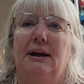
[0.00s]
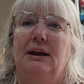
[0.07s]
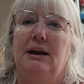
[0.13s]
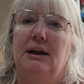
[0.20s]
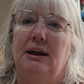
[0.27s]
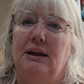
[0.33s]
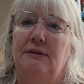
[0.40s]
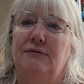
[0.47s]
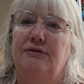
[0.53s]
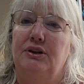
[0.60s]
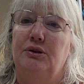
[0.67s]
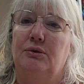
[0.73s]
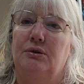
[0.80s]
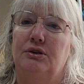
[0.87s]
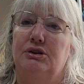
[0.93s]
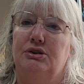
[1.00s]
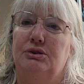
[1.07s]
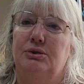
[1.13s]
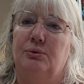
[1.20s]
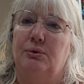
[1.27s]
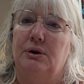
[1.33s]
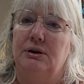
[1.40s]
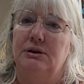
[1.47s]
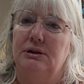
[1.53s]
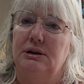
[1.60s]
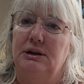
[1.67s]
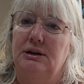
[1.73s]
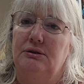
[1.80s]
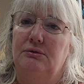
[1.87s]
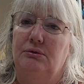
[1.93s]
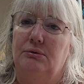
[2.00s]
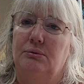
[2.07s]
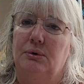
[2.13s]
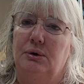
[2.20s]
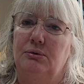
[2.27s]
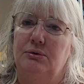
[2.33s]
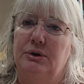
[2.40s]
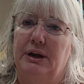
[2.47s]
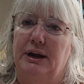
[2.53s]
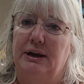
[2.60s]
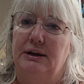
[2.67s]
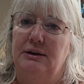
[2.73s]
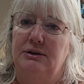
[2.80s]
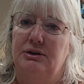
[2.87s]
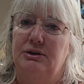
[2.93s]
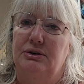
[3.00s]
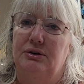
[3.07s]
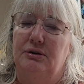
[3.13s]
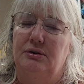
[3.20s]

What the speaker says: If you're short in row gauge,